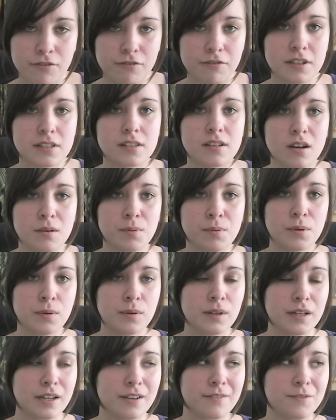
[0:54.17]
For
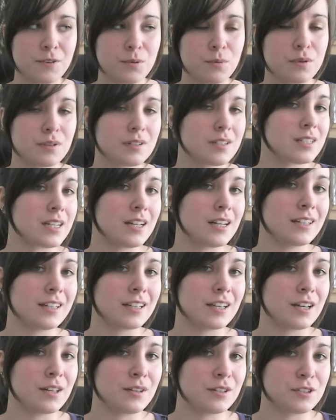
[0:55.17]
example, if you want to tell a
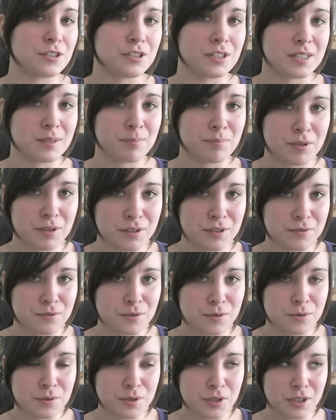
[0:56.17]
girl that she's beautiful,